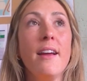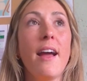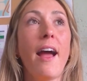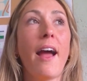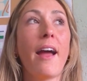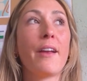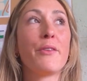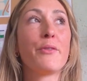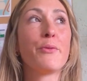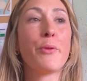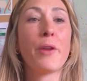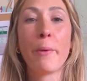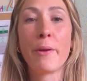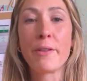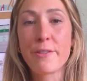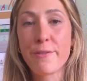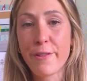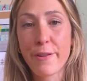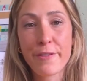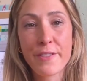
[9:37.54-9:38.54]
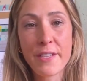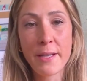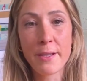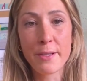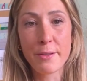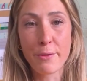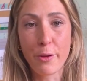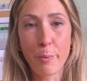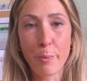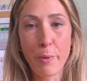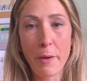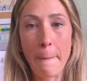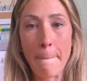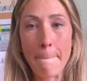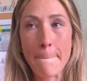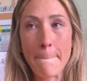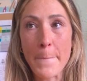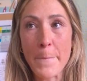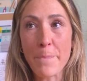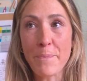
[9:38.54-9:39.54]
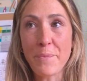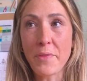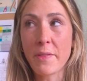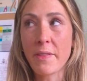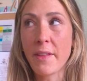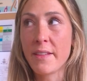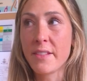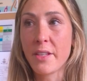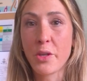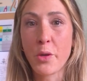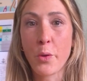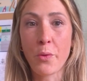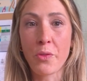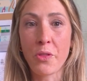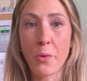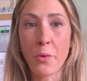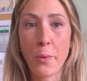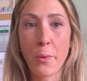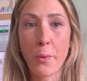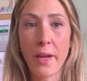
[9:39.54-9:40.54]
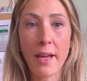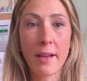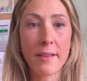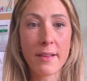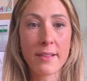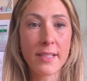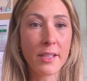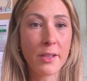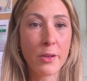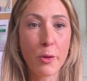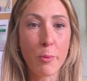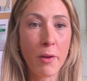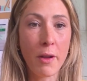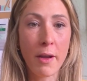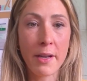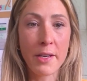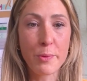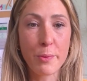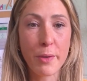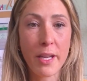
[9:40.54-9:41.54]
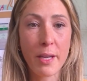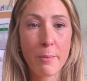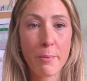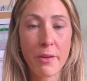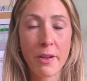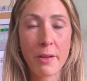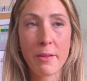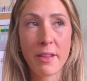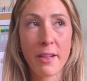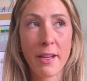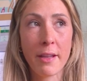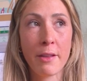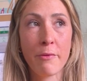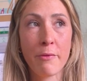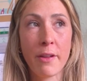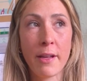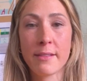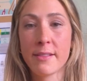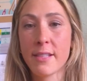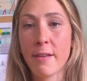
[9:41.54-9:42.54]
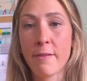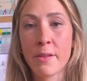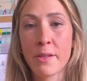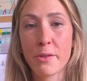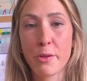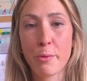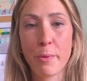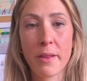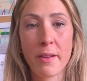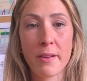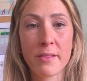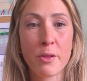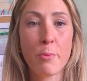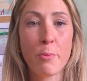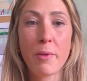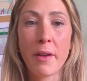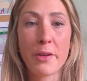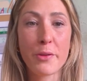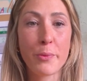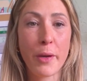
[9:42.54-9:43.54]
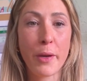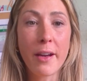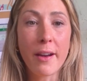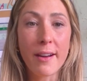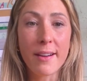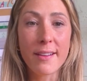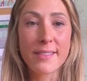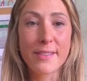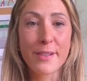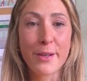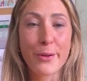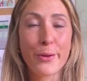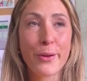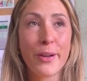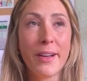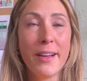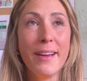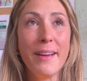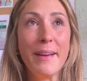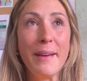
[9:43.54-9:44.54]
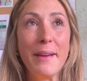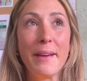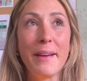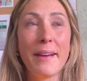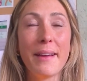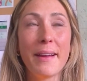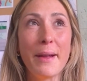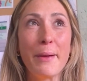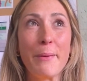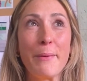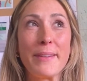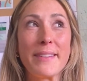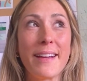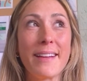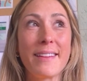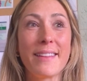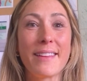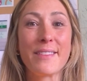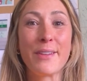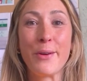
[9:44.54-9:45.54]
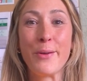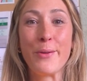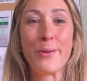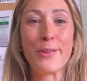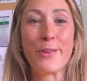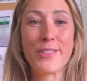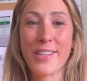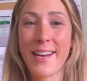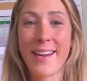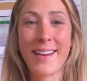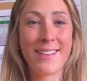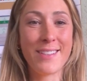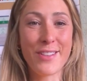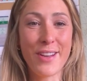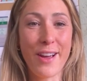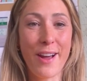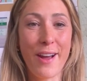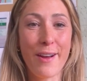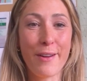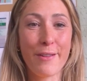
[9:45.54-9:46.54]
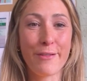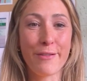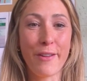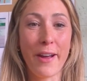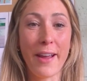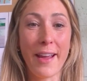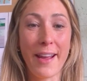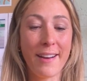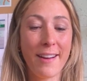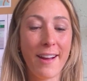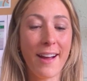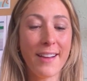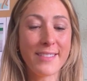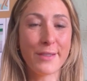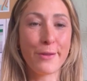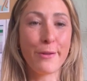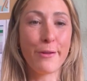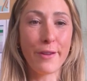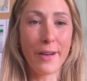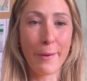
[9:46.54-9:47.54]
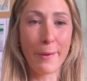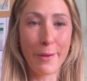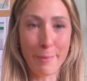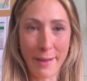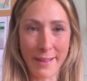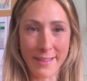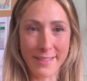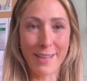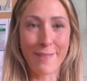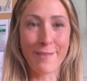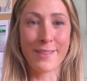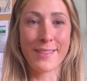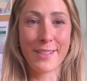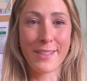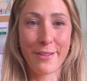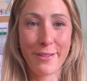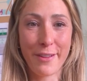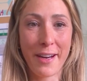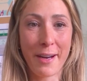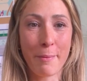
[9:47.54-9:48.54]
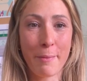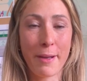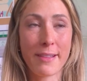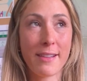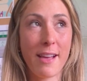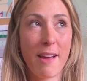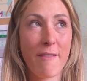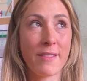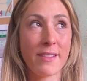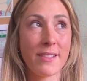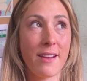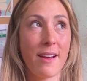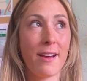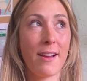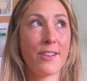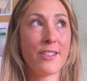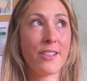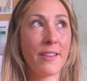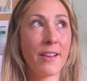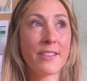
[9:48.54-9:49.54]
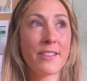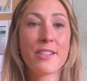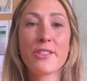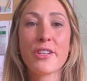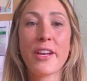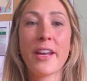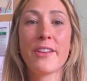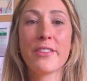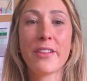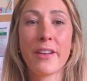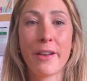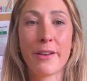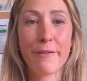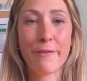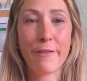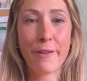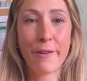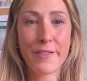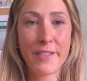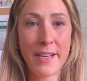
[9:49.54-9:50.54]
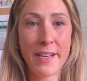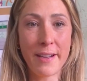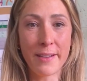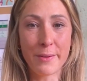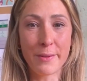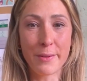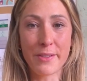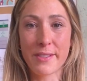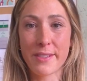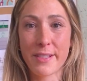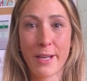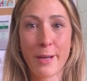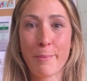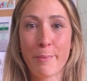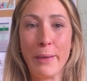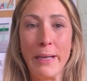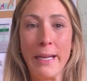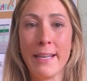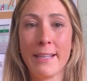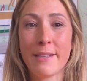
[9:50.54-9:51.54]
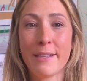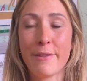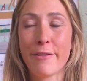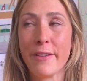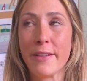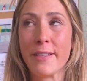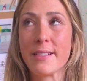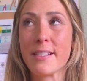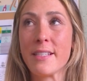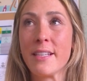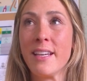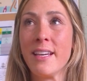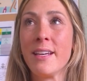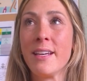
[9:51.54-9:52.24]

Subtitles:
And when I went to 15s rugby, they said go on the wing. They said go blind wing. But in sevens rugby, there's no blind winger. So it was like this whole change of, I had got so far with my sevens career, my sevens knowledge, and then to change that into 15s was just a completely different